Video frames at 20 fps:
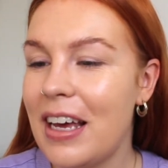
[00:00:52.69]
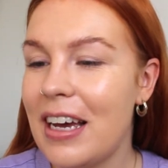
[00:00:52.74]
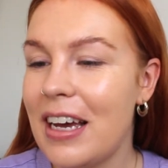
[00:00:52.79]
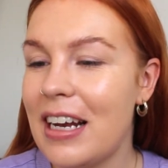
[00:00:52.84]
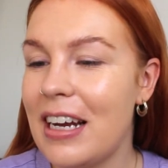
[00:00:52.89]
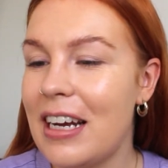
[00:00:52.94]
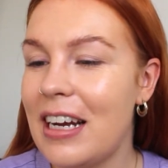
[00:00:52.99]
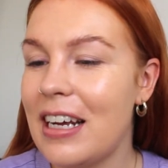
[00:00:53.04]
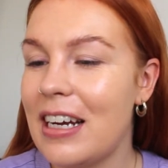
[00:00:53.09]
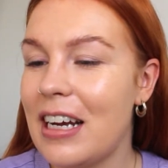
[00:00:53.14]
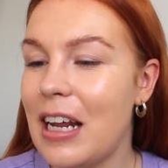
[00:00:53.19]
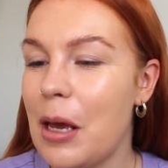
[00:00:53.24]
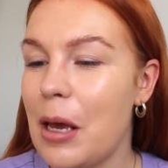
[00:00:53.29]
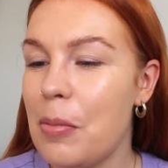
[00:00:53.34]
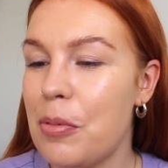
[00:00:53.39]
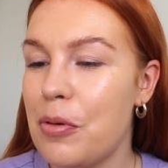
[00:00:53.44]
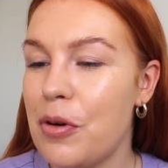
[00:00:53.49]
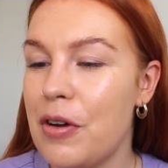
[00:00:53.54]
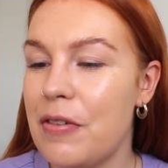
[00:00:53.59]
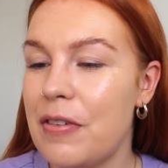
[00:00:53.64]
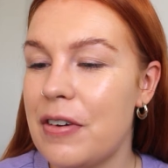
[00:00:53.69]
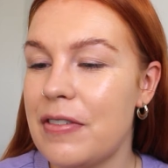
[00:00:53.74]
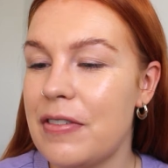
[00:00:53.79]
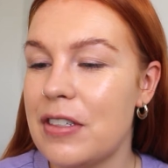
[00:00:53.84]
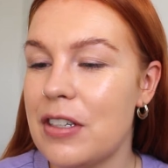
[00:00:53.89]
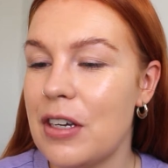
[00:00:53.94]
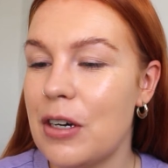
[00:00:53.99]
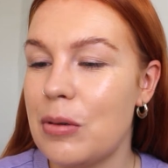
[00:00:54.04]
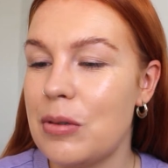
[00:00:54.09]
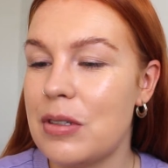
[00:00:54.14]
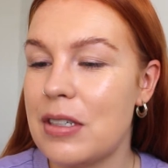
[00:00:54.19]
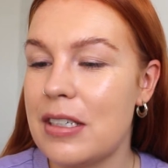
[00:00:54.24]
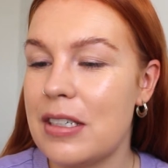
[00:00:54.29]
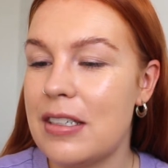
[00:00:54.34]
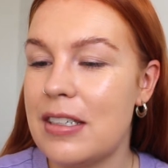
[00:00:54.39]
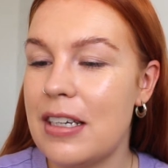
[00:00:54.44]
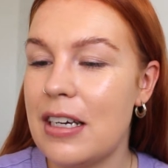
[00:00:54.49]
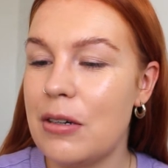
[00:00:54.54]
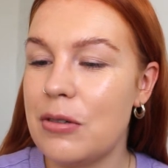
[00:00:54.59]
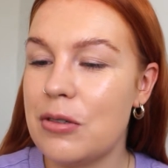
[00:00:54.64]
Clinically proven results.
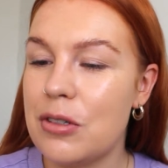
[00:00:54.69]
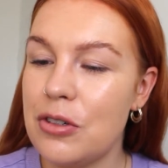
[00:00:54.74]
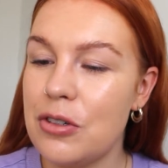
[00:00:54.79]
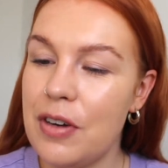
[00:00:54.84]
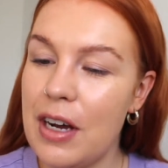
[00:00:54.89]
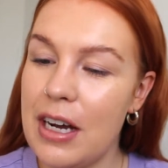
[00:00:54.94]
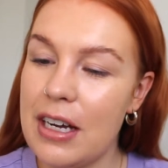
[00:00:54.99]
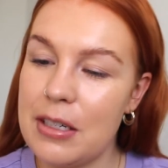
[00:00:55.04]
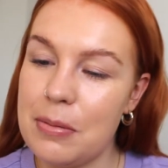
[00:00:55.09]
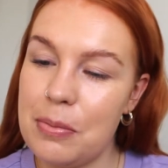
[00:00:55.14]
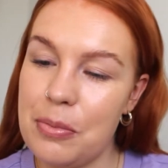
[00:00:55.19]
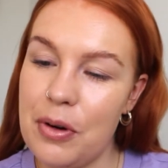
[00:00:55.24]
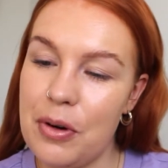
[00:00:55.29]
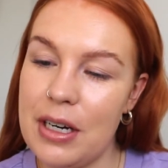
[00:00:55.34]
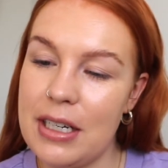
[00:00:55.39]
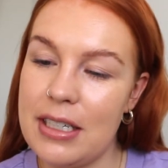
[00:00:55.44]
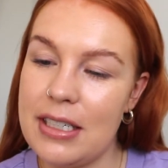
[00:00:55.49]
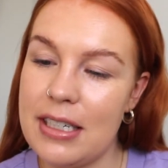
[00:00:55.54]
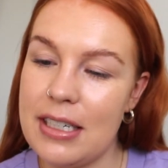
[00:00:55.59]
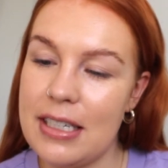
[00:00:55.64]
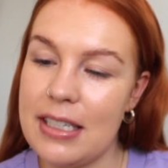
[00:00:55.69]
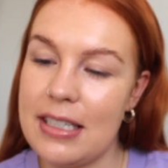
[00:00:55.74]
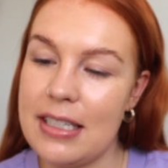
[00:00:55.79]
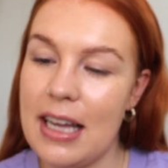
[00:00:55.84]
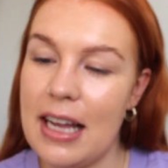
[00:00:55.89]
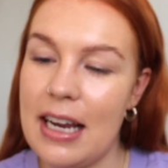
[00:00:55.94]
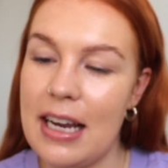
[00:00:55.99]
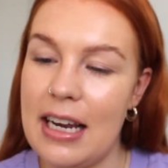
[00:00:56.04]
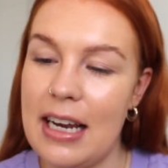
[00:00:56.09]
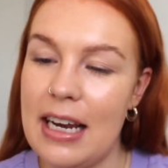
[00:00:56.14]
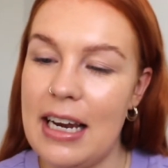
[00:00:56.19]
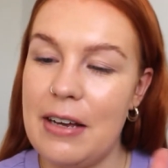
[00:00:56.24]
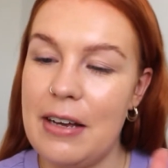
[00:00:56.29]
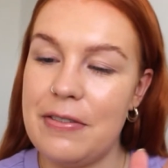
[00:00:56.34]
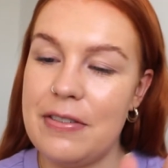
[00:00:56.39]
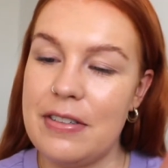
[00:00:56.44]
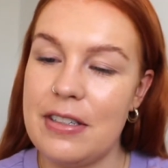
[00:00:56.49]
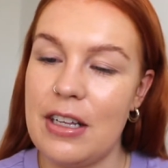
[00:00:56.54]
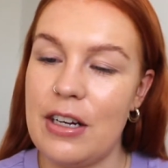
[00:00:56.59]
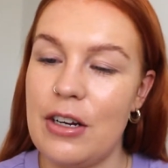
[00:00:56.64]
Conceals, corrects, brightens and
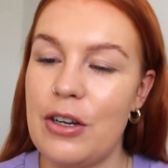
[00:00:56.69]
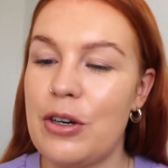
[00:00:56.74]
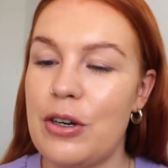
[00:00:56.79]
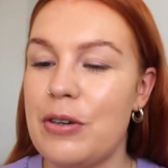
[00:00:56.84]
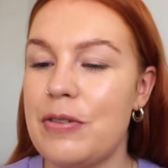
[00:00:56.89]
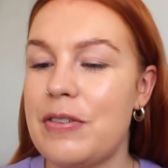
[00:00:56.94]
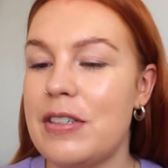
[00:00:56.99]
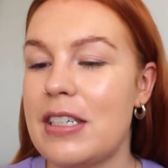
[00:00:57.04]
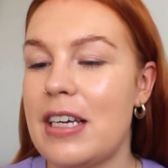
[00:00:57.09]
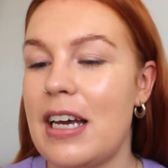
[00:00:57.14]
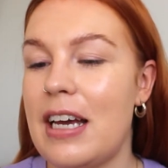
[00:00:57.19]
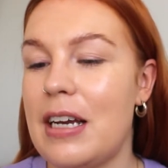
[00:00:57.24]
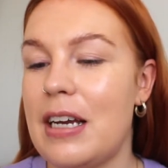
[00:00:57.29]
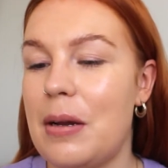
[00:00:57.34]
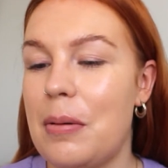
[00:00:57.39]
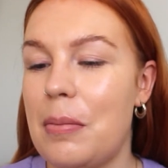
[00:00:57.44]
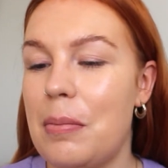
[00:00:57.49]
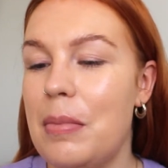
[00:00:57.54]
lifts the look of skin.